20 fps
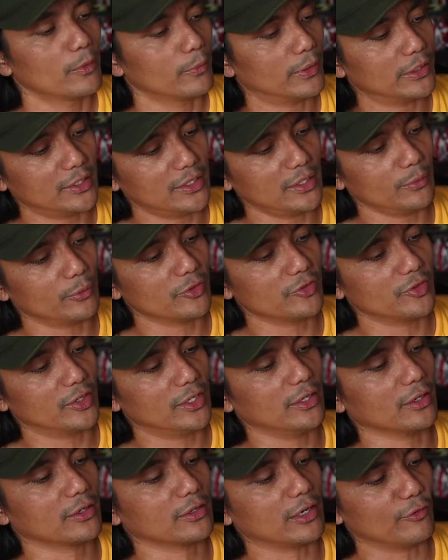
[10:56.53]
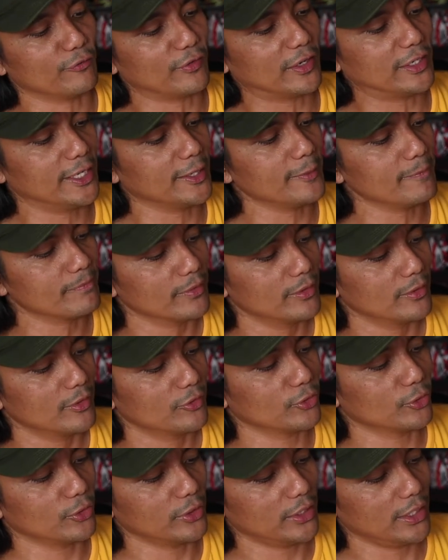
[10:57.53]
what they did was they did crowdfunding.
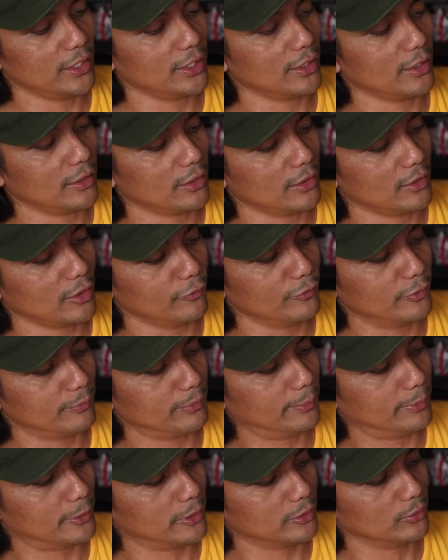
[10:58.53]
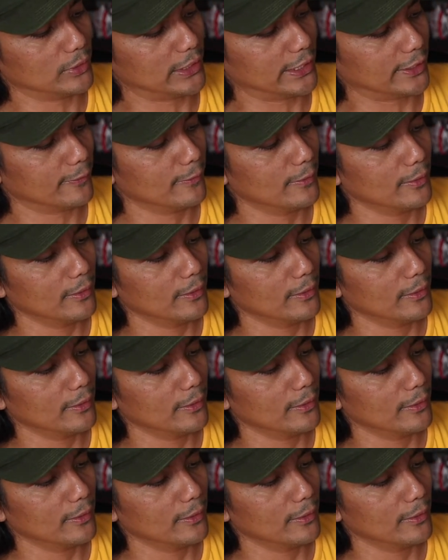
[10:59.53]
So they offered people to like